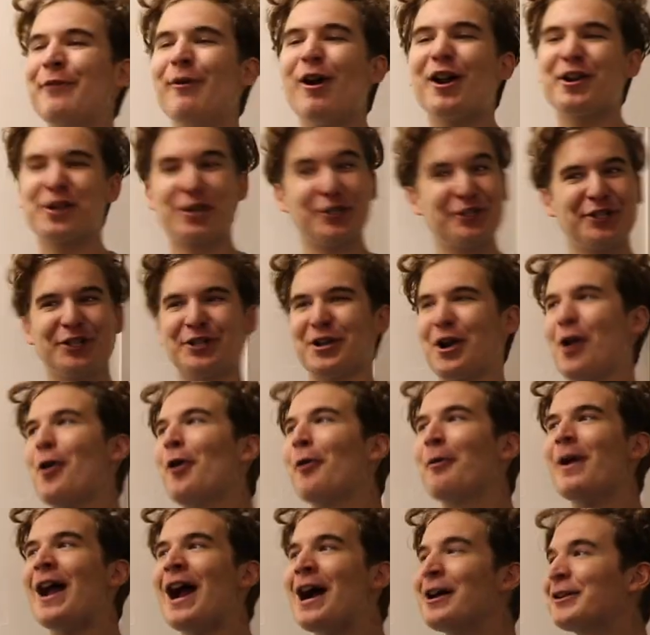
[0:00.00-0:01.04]
you are just to
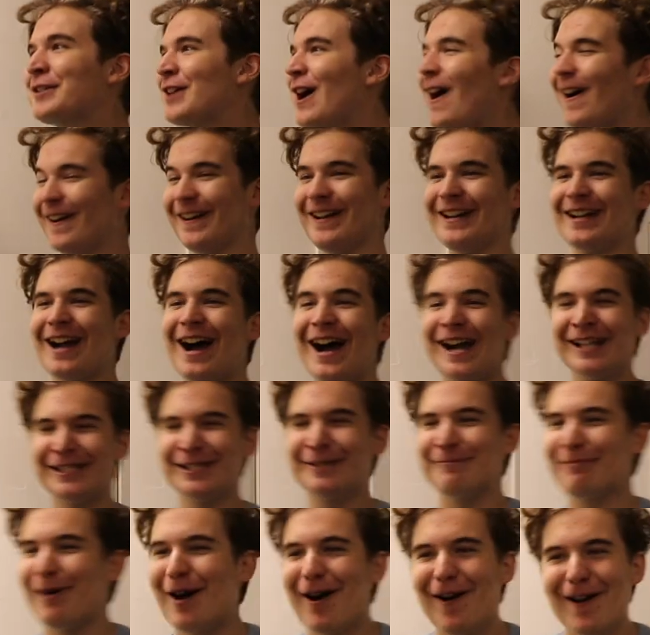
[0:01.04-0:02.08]
go around talking to guys
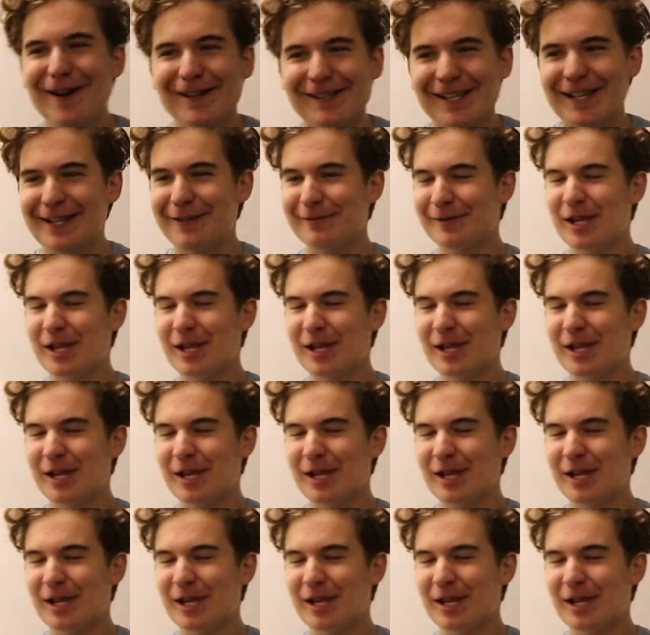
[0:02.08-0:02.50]
at bars like